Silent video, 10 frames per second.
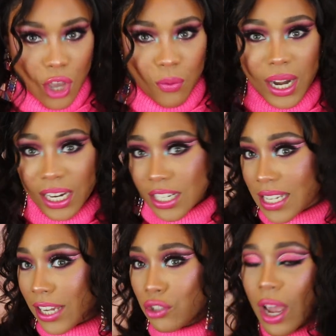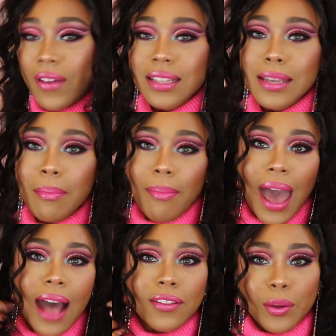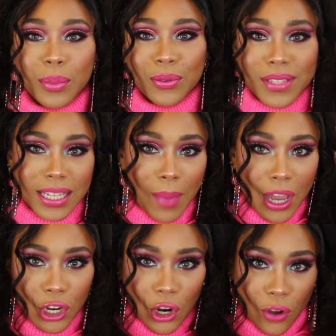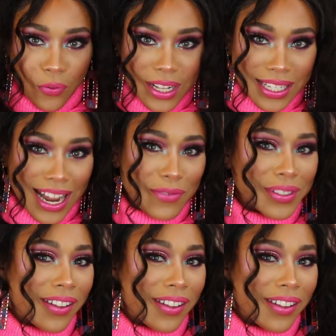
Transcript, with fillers: ready to take a drive out to Malibu to see my girlfriends and have